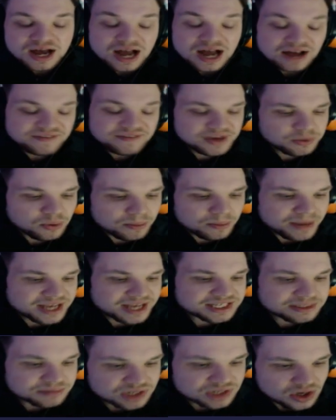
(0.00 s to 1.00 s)
I think what
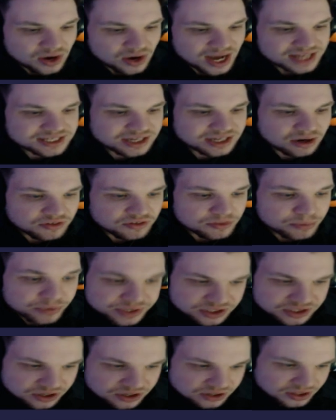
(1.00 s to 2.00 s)
makes him so hard to get off the ball
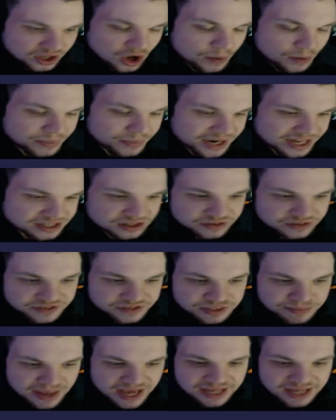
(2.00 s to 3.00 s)
is the combination of his
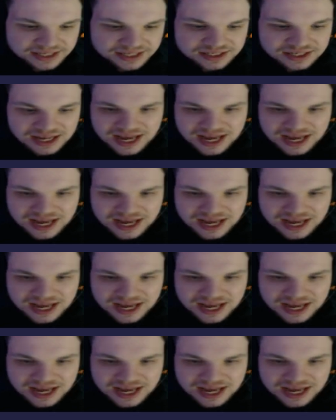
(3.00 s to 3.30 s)
pace,